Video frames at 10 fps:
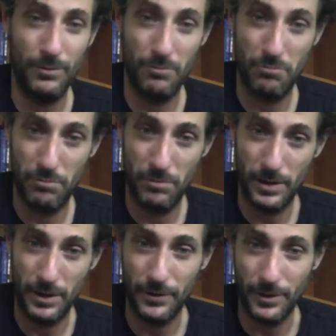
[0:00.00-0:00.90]

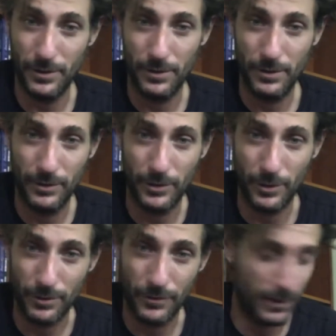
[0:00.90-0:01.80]
If you do a
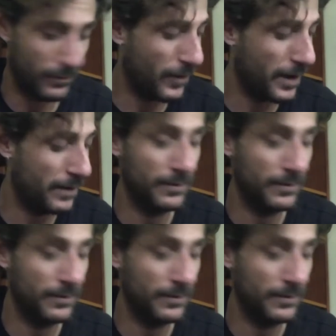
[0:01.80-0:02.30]
5th fret